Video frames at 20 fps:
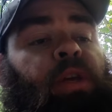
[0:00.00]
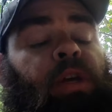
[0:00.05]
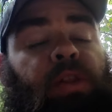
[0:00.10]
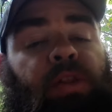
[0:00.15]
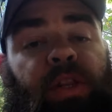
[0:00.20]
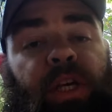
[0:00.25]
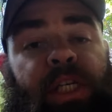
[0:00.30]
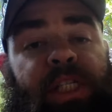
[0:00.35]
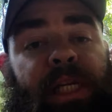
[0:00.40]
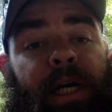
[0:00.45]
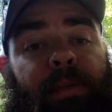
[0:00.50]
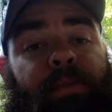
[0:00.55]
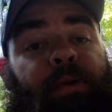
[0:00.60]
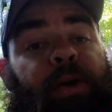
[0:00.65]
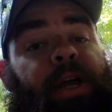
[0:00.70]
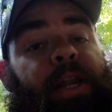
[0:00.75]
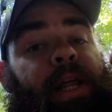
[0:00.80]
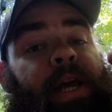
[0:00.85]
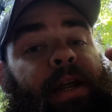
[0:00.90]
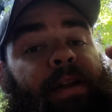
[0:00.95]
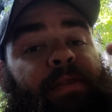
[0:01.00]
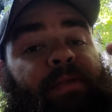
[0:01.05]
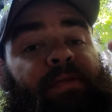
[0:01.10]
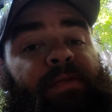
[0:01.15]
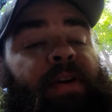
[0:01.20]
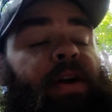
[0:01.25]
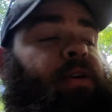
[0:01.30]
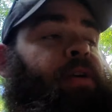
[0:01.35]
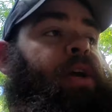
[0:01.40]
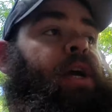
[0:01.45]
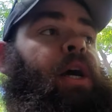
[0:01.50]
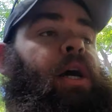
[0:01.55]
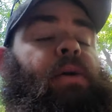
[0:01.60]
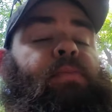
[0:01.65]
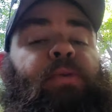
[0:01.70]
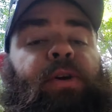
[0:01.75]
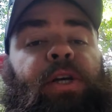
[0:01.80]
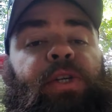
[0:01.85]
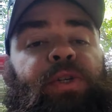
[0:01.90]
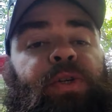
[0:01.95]
these operate at a very high
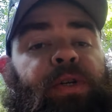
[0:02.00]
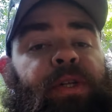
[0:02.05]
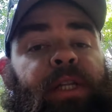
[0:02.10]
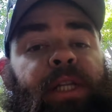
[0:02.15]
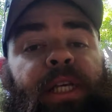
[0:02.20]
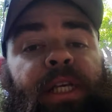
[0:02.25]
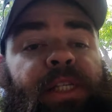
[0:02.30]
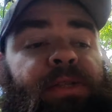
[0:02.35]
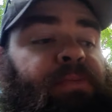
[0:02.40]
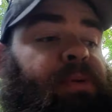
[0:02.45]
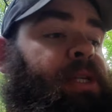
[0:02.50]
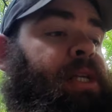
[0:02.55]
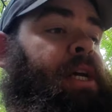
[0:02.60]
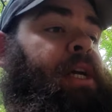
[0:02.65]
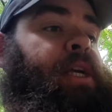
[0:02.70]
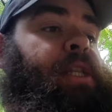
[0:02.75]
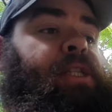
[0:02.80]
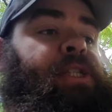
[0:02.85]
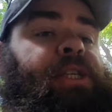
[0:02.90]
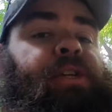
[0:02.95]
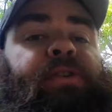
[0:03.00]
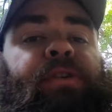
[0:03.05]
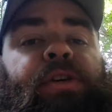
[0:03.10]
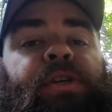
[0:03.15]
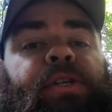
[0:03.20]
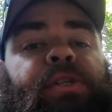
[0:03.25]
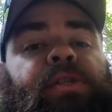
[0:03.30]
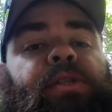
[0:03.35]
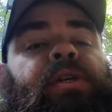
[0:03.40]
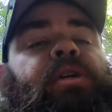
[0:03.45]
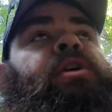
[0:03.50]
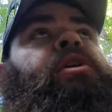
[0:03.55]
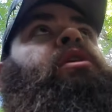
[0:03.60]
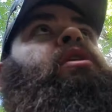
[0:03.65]
pressure. It needs to be taken seriously.